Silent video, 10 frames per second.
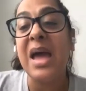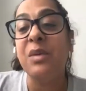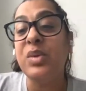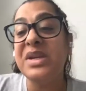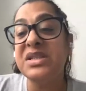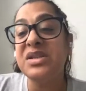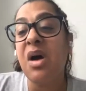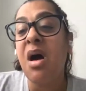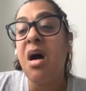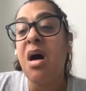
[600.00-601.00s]
and we
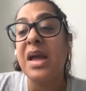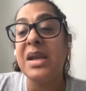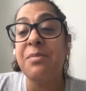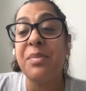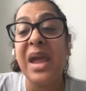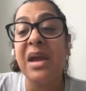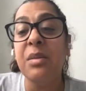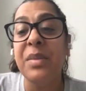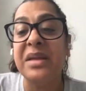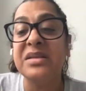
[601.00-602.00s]
saw an
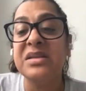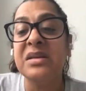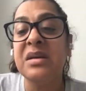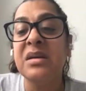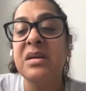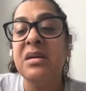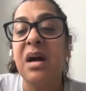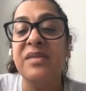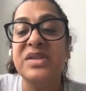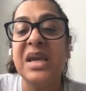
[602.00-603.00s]
impairment of